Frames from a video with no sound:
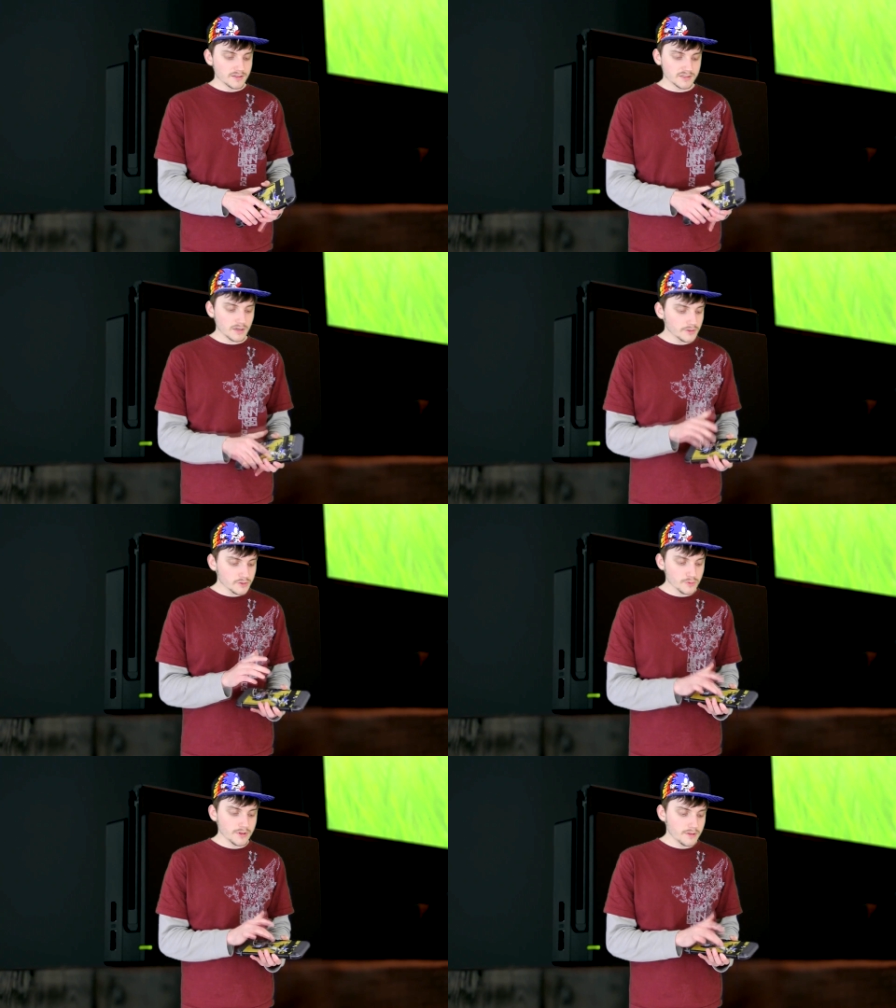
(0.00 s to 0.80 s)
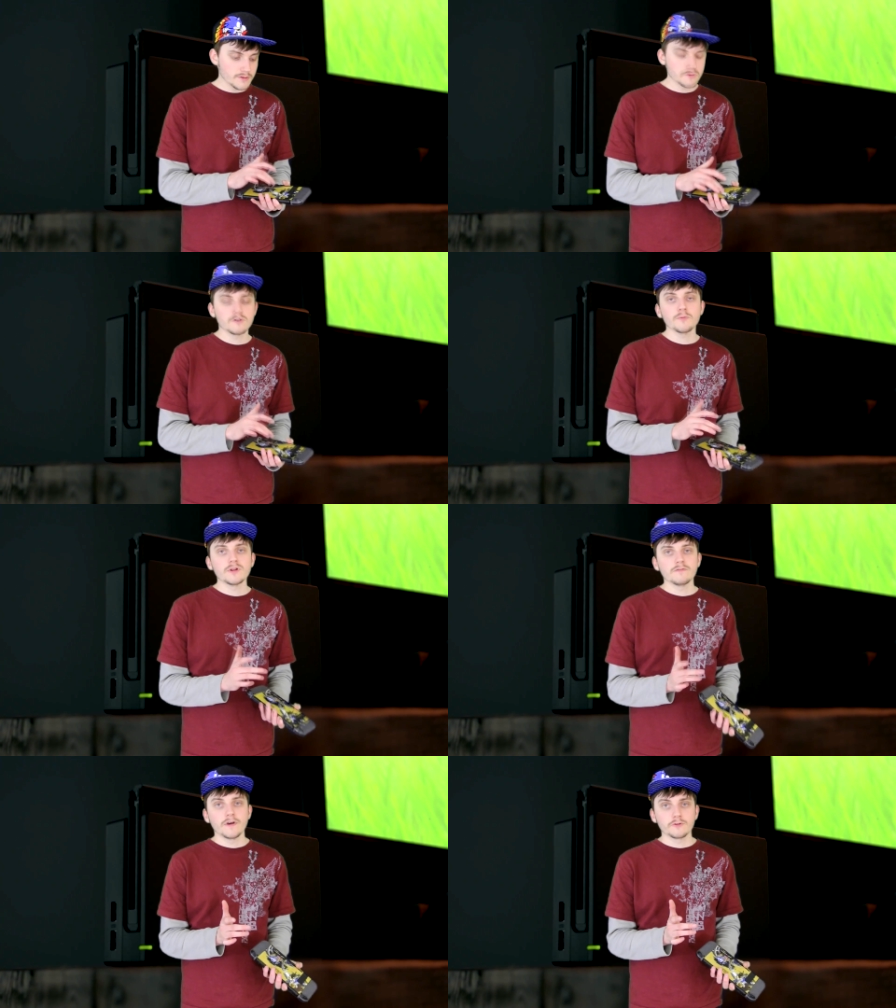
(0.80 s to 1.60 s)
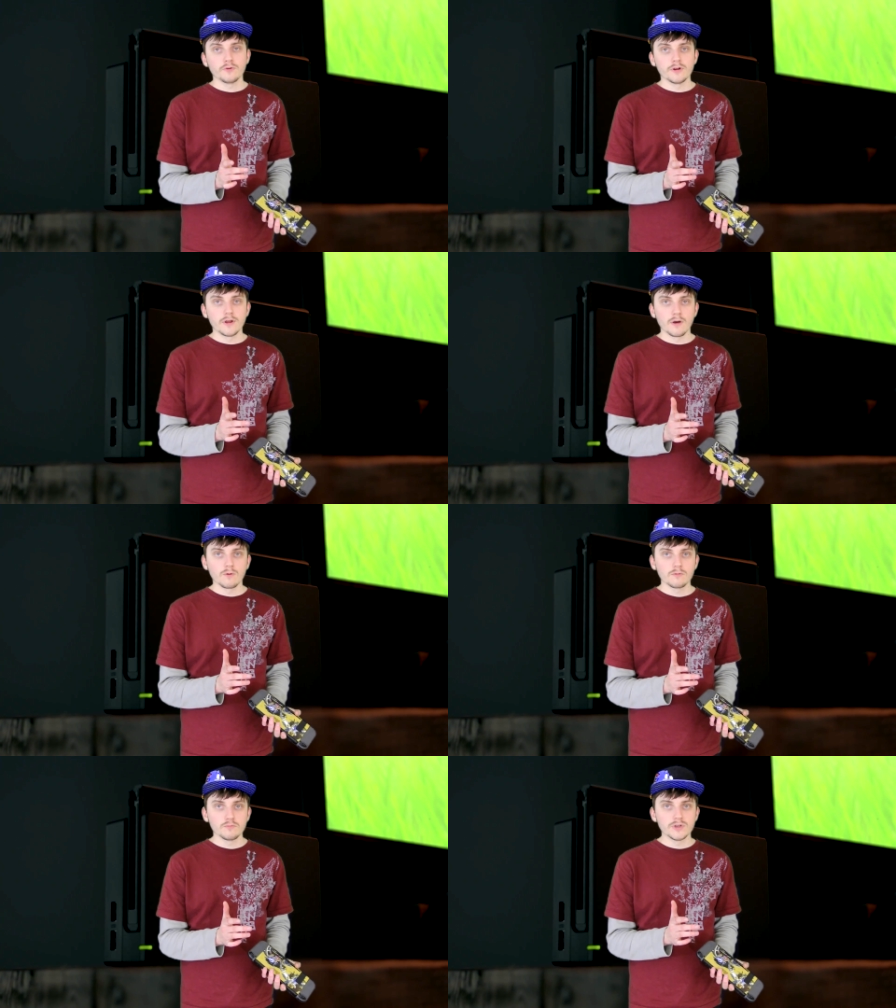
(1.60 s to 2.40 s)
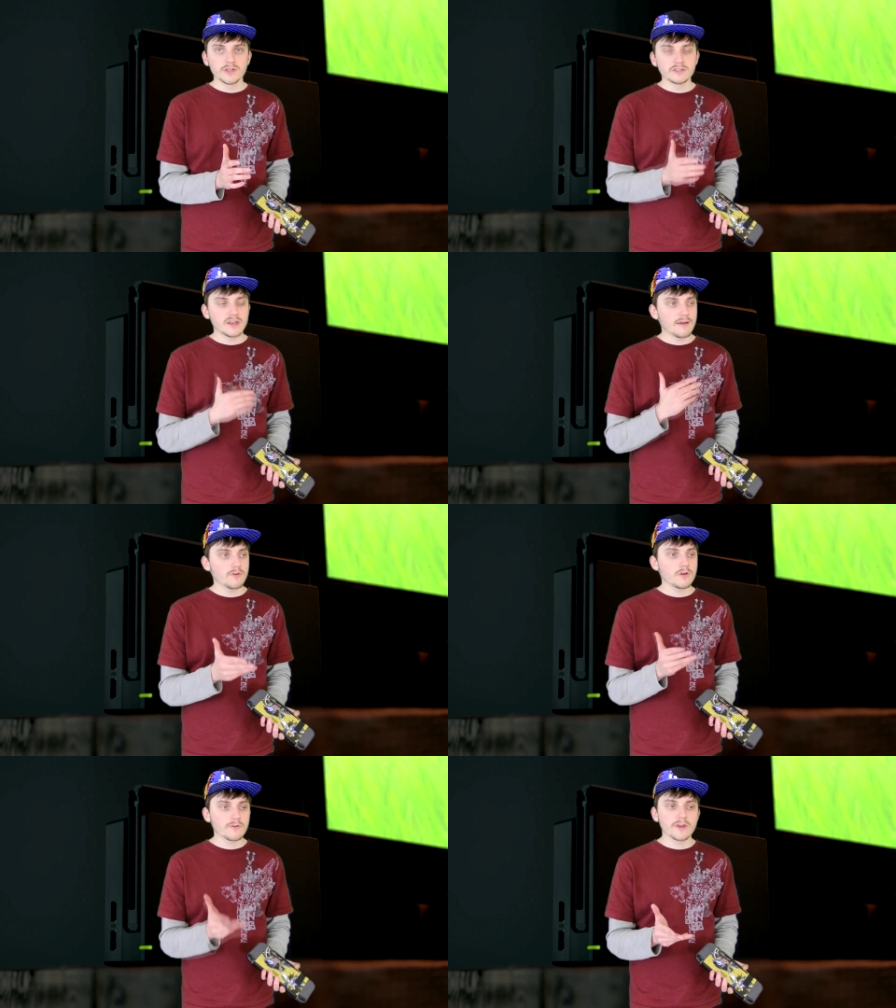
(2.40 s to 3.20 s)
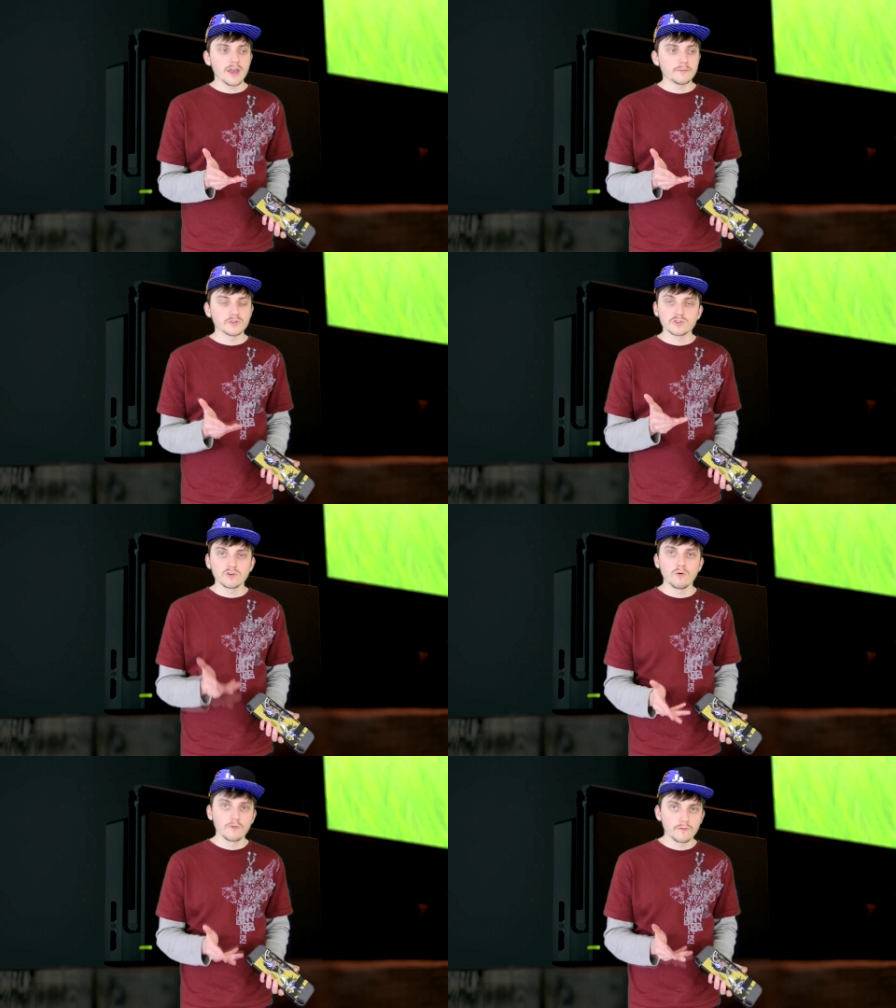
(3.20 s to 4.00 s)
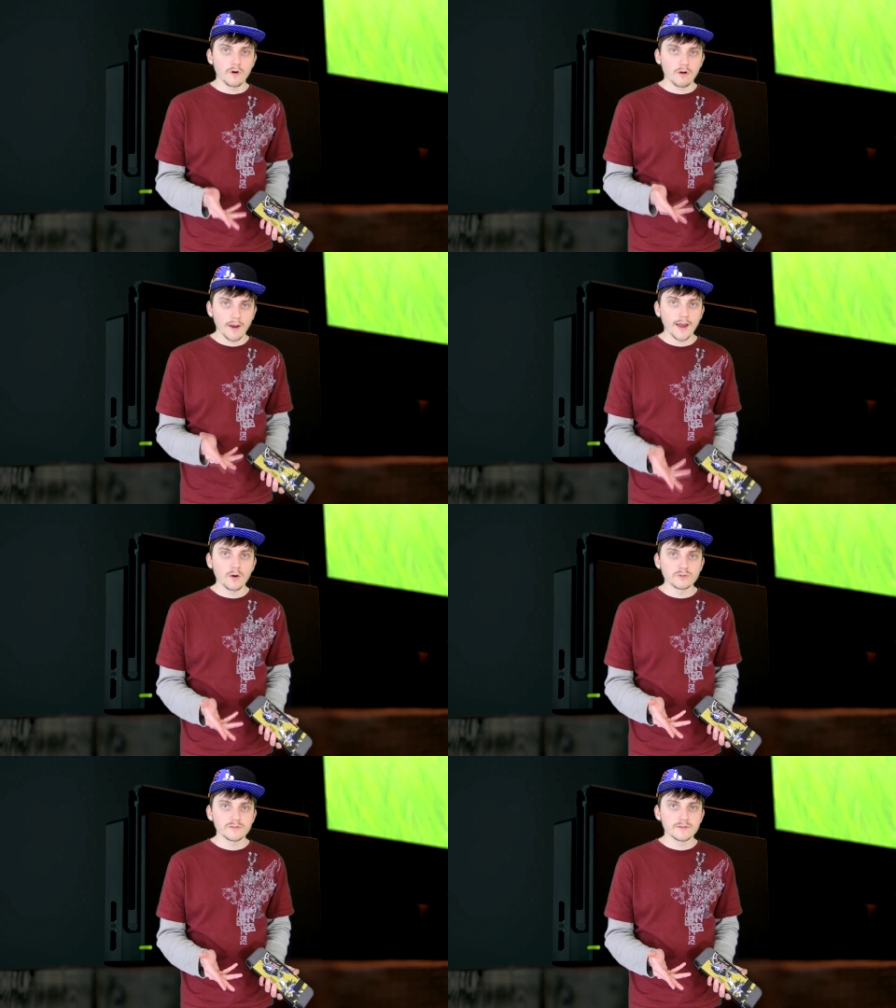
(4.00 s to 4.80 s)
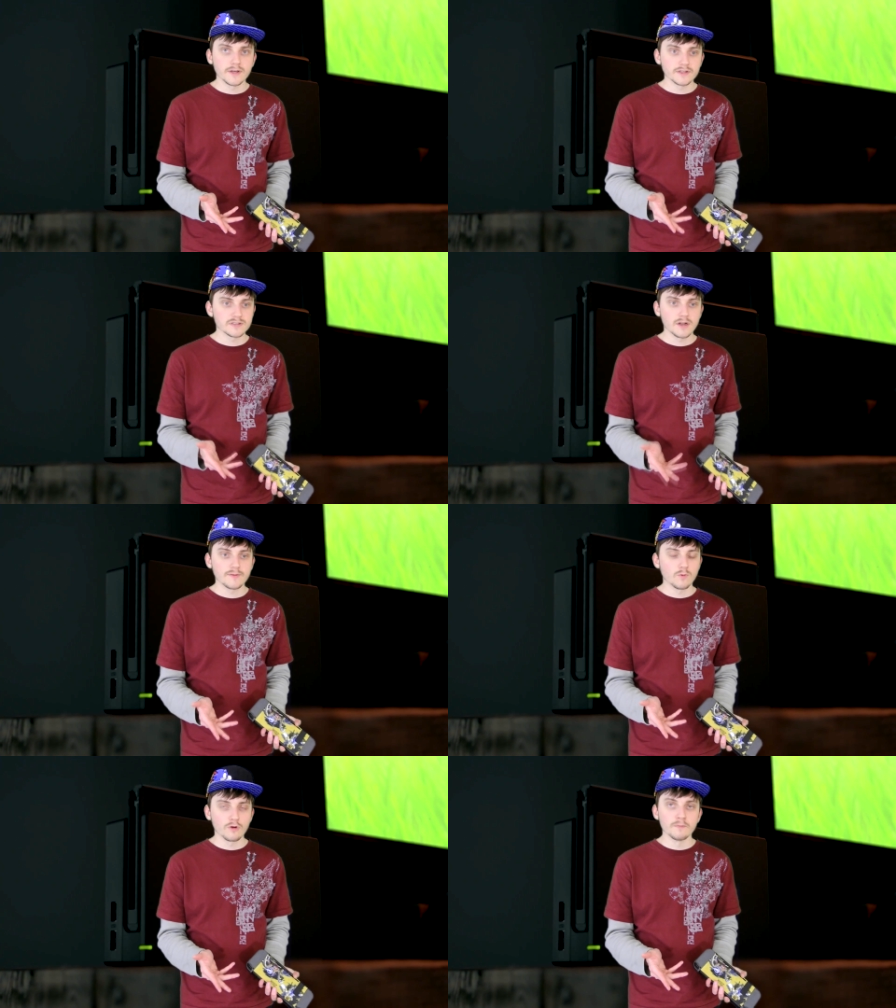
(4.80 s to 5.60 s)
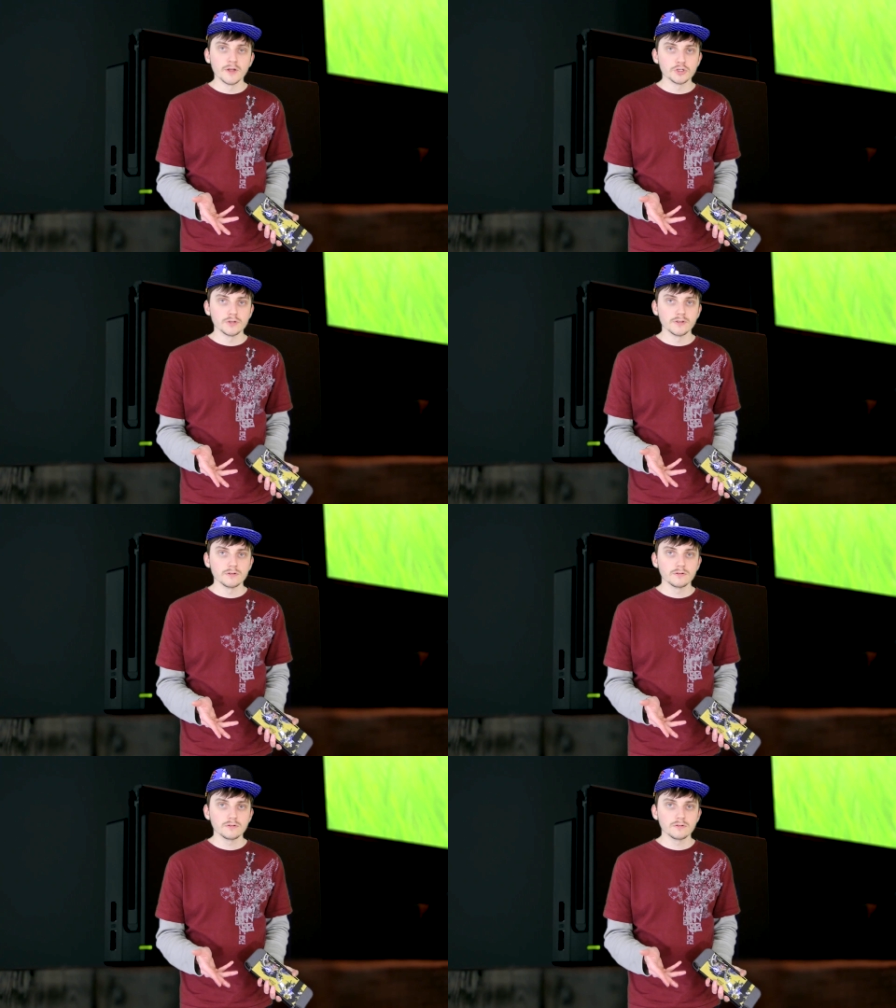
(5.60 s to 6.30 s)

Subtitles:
Zelda is really the determining factor right now, because every other game is so far out that it's not even worth mentioning.